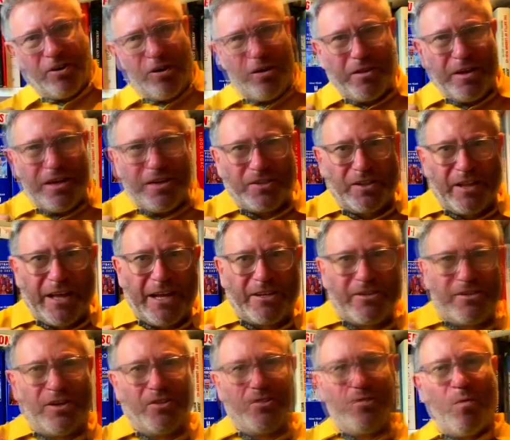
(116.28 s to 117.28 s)
all these
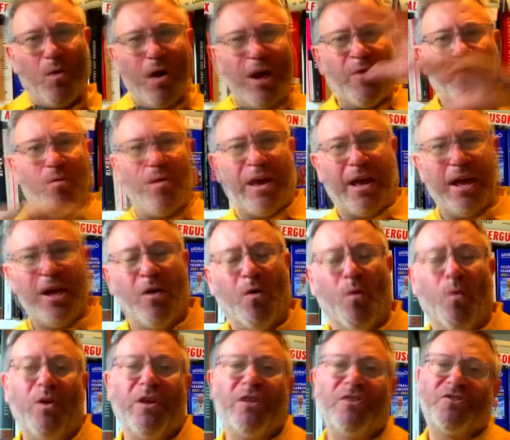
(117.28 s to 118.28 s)
letters one way,
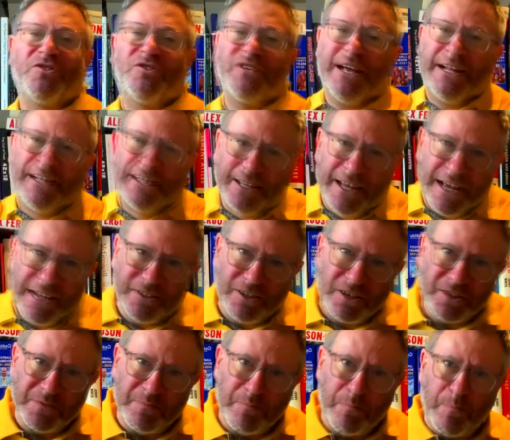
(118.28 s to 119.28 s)
we'll send
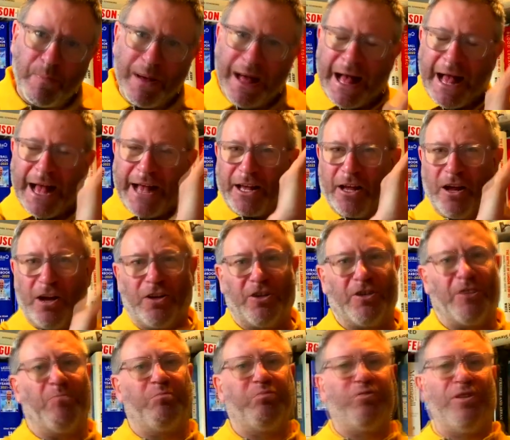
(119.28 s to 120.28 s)
letters back
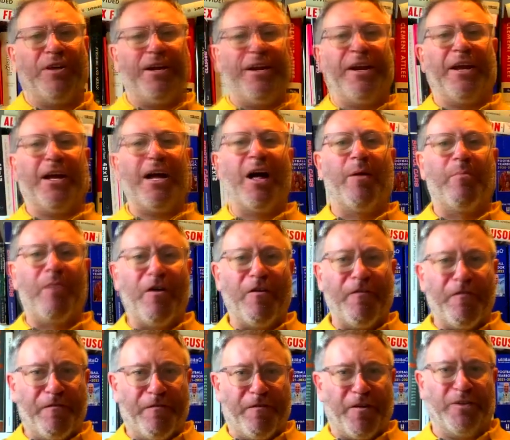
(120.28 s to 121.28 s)
complaining
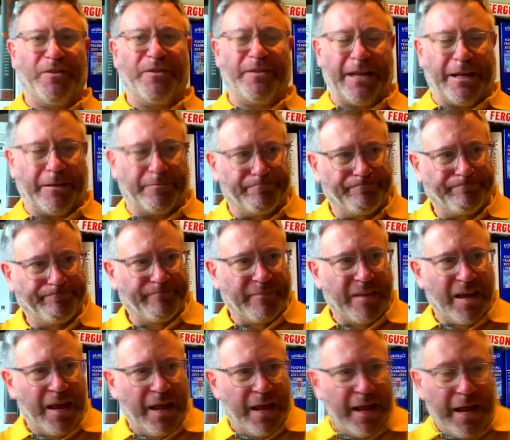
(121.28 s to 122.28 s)
about funding.
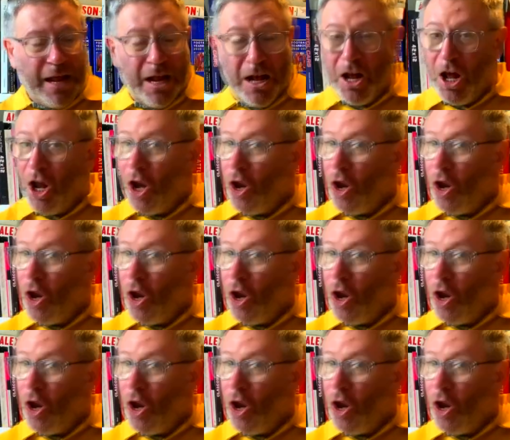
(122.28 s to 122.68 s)
A